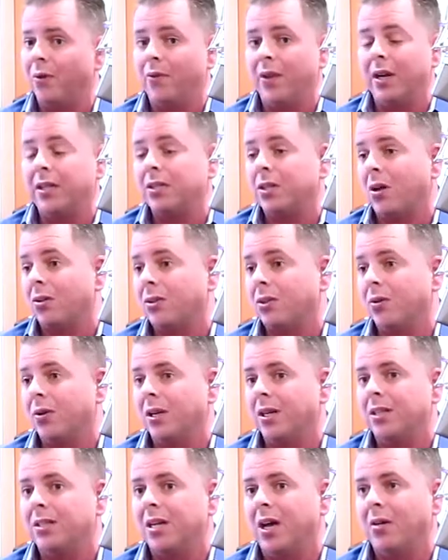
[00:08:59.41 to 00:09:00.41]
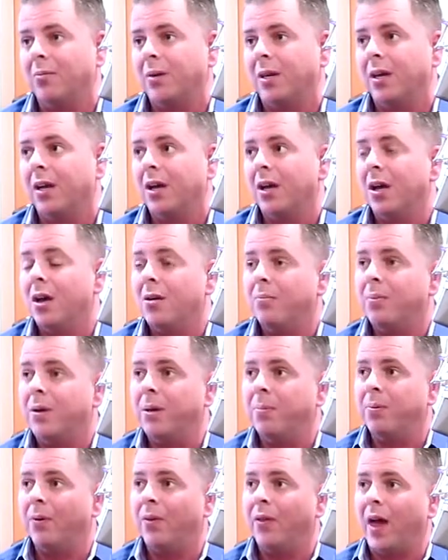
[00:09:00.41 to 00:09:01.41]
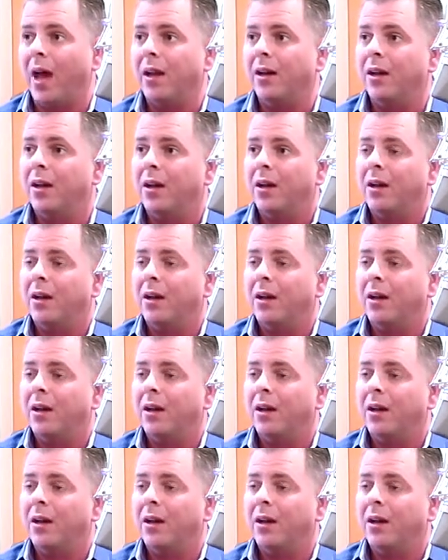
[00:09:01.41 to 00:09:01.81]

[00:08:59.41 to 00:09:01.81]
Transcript: And then it's also going to tell me people that,